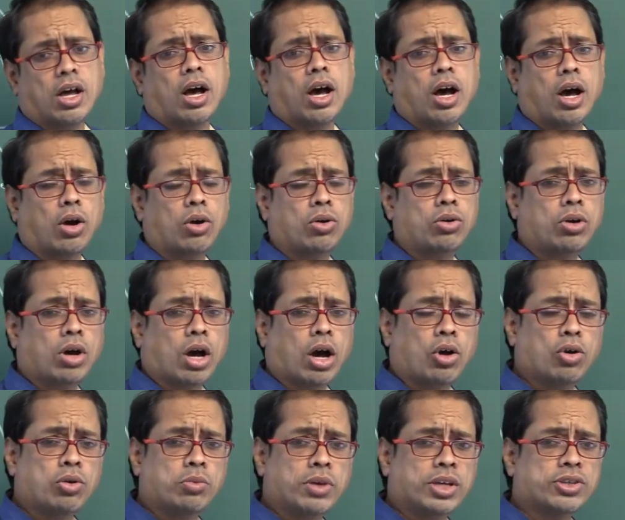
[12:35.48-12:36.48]

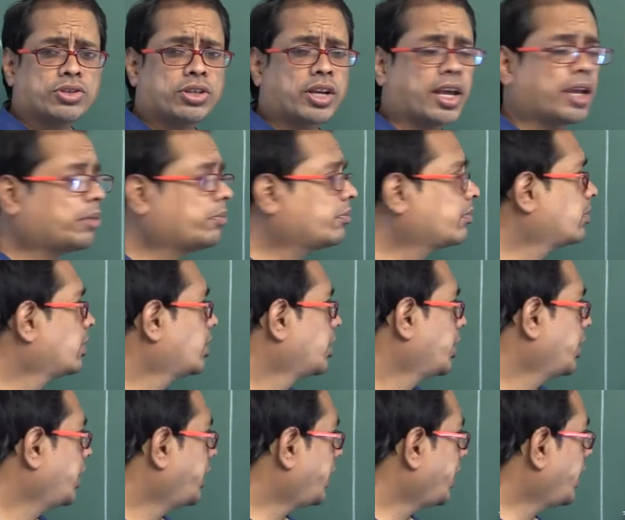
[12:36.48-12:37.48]
How much time
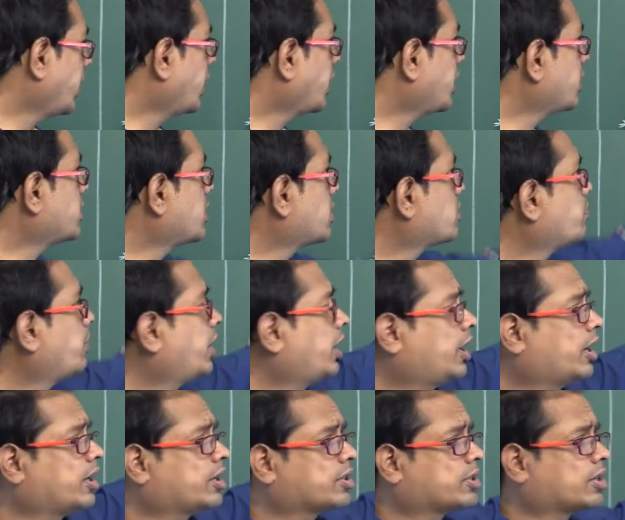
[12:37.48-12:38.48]
it increases
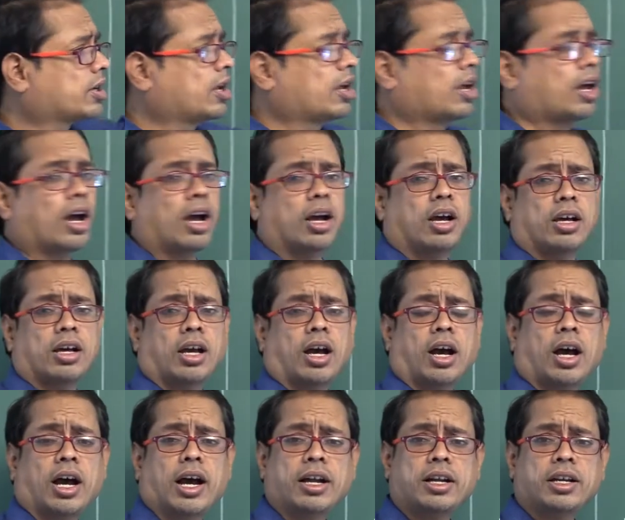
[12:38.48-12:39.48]
means
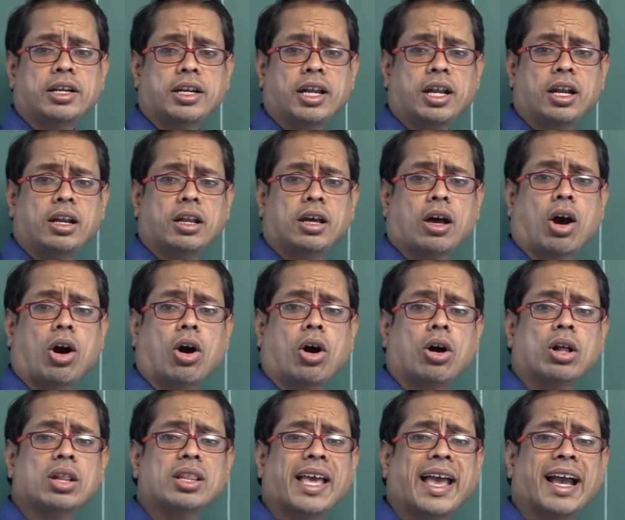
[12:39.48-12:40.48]
until
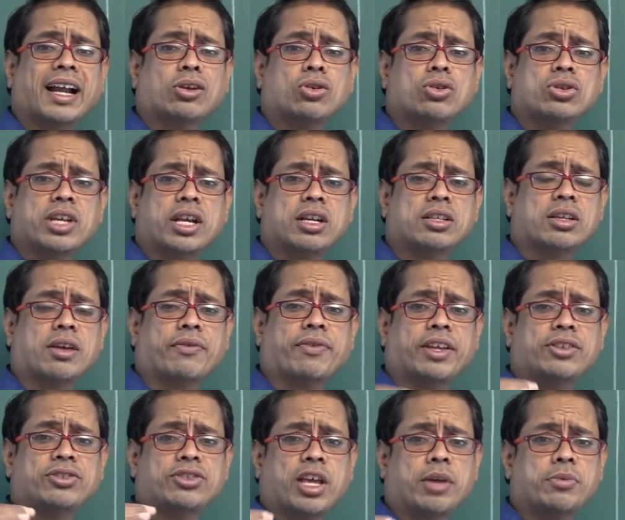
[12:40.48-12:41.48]
all the active sites of
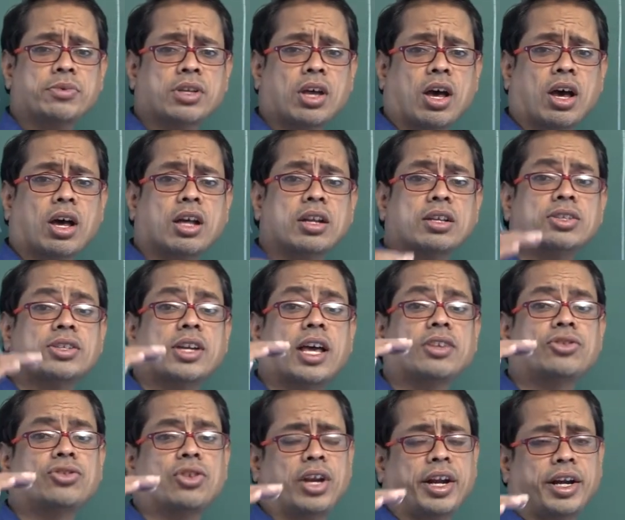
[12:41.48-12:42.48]
enzymes are
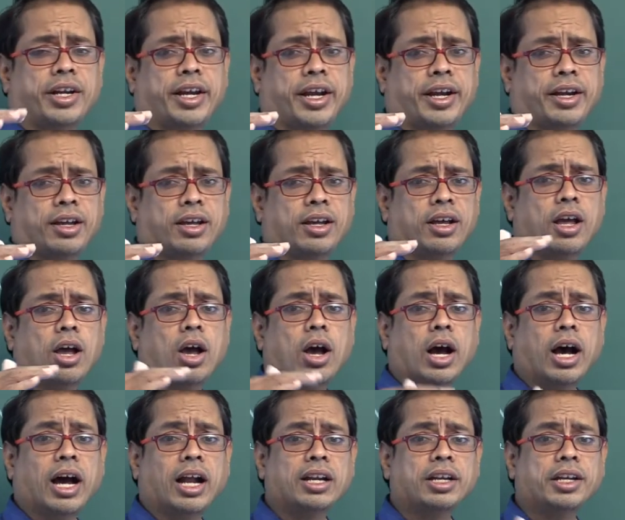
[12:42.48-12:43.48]
saturated,
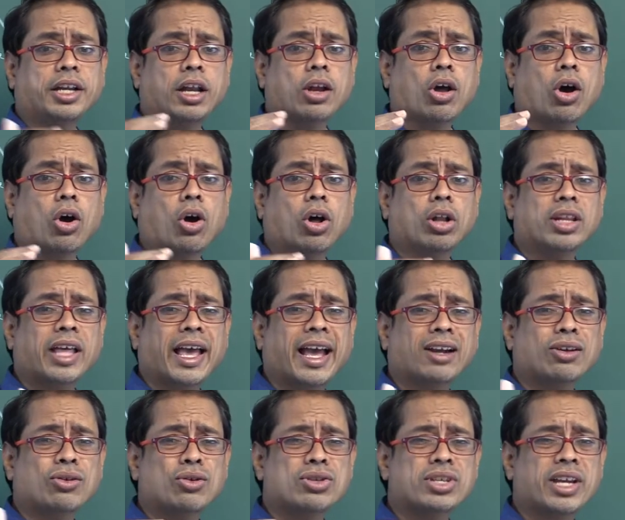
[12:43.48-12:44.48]
until all the
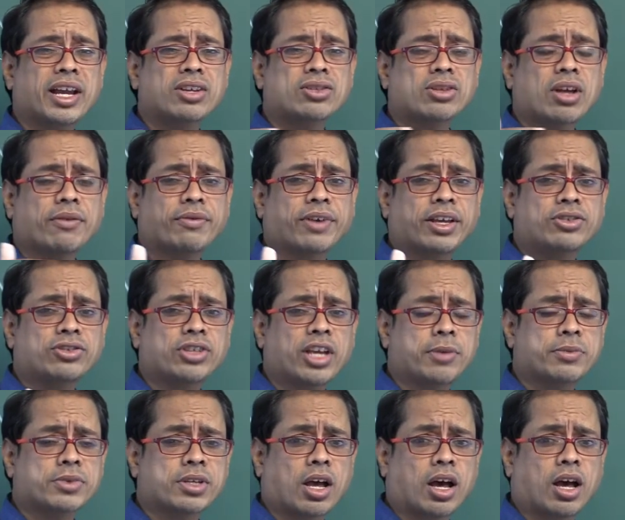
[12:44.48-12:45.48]
active sites of
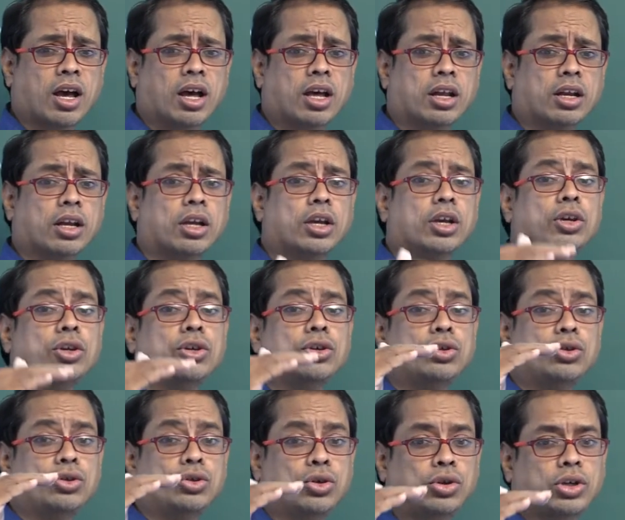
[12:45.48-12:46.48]
enzymes are
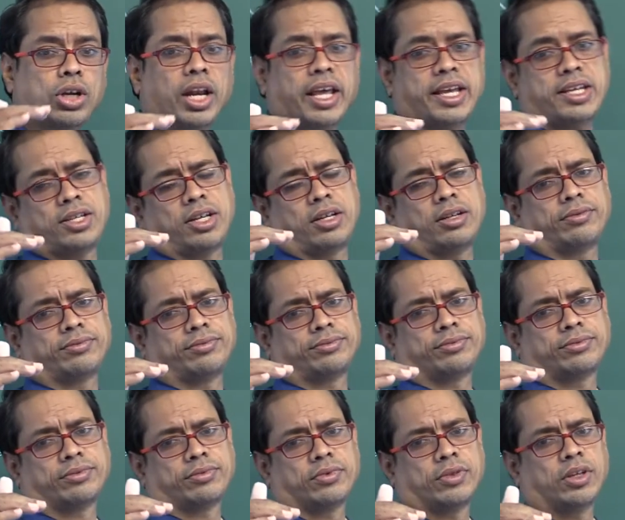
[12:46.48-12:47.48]
utilized.
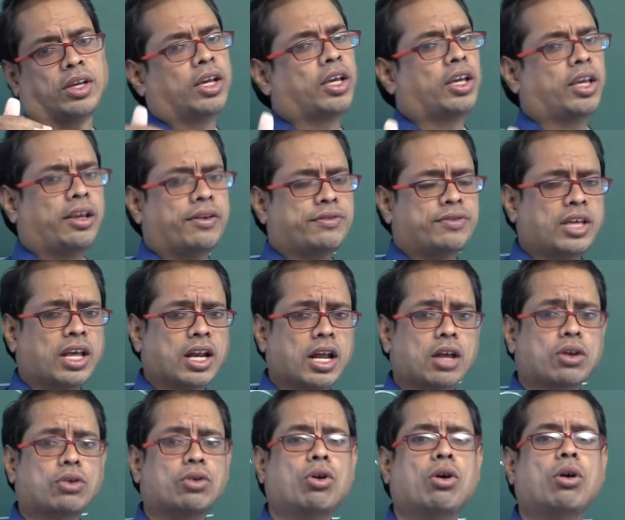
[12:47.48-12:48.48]
If there
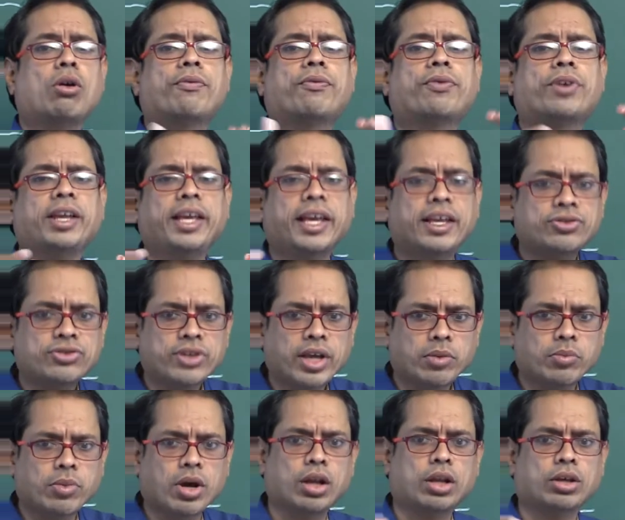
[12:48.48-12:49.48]
are no free
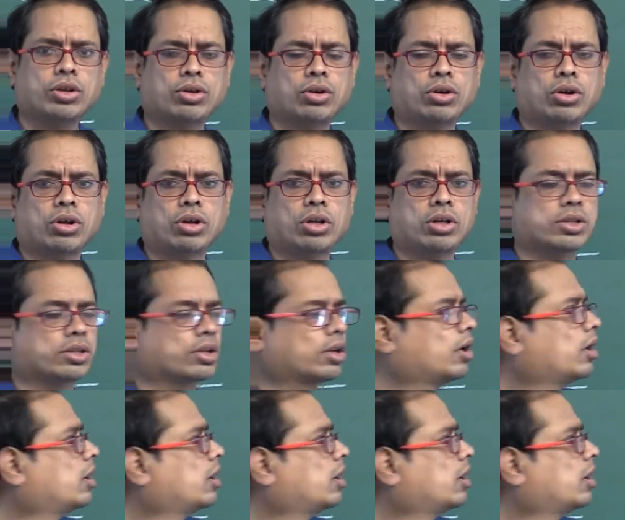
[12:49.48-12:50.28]
enzyme molecules,